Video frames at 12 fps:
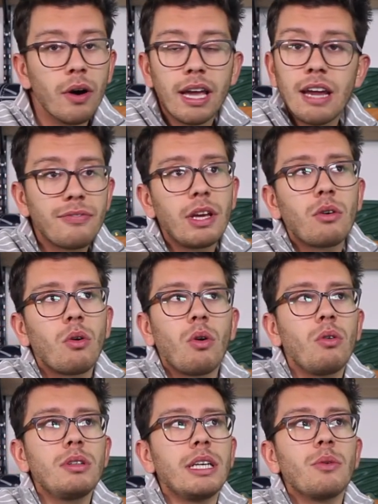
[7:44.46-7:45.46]
If there are
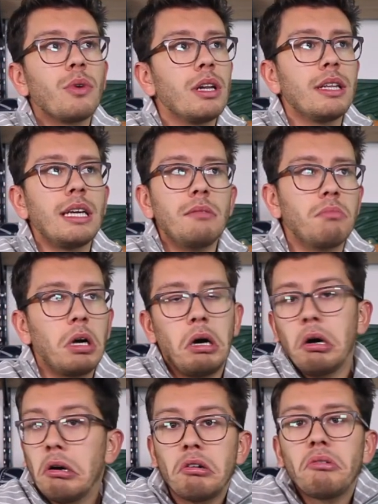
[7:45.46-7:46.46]
only really
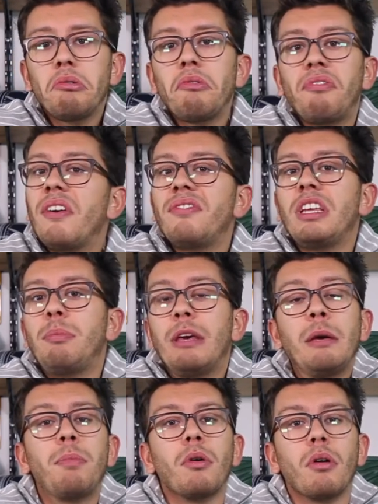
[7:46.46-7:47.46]
150
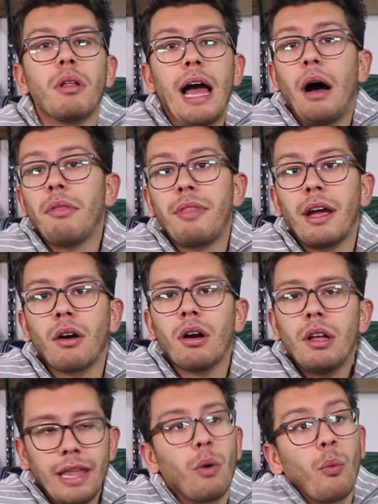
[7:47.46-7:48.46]
people out there
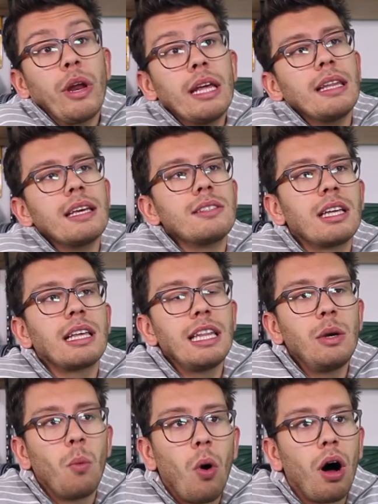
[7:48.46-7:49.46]
that
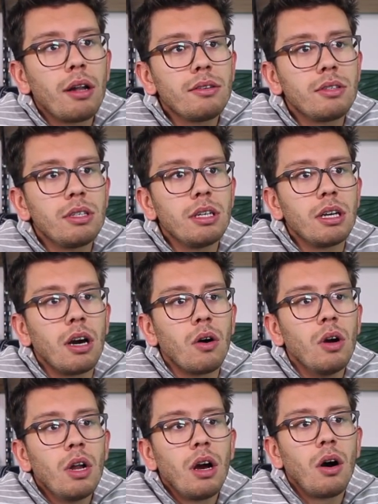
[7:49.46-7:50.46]
realistically want,
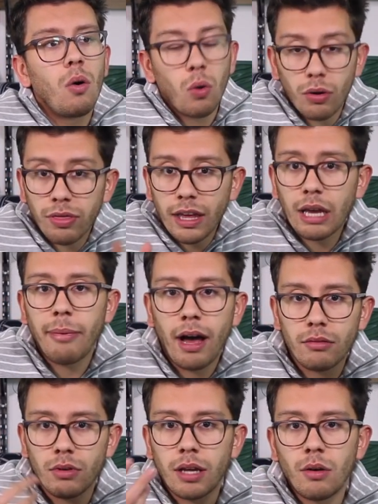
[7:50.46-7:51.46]
or think
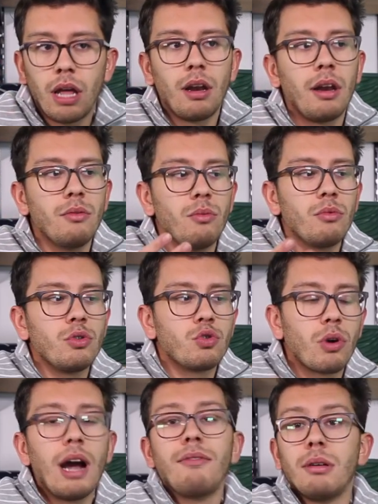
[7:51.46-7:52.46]
about and
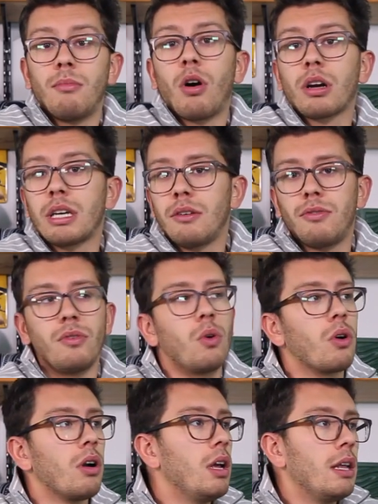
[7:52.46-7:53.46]
drive the market
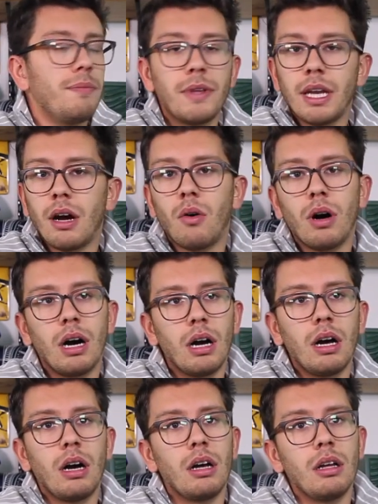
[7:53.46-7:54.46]
for,
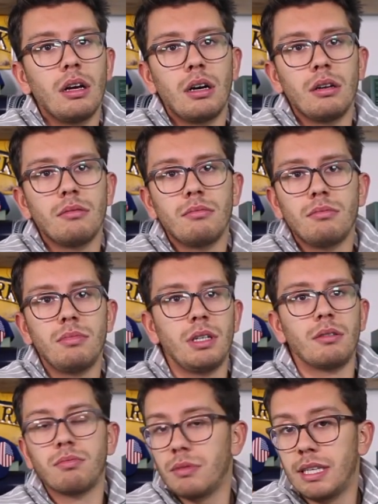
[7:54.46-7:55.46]

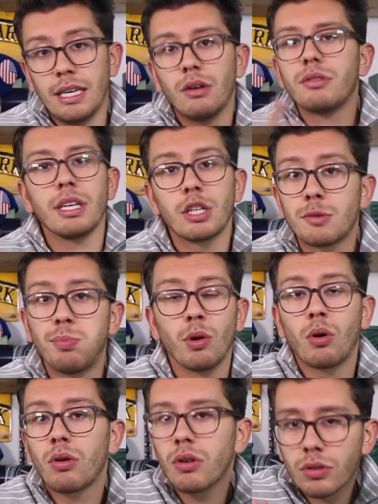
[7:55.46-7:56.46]
gilt
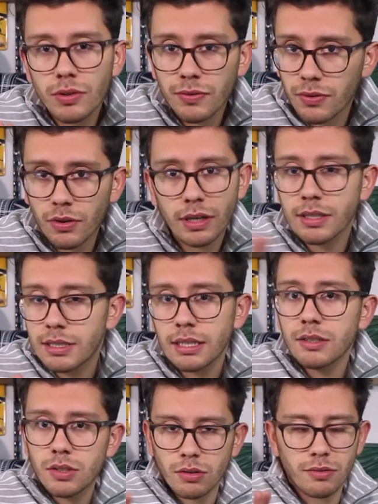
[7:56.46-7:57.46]
explorers, for
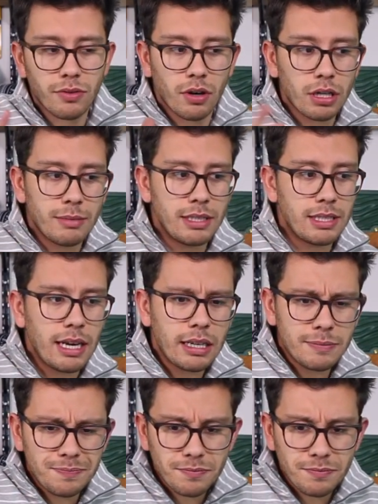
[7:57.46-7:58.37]
instance, or for argument's sake,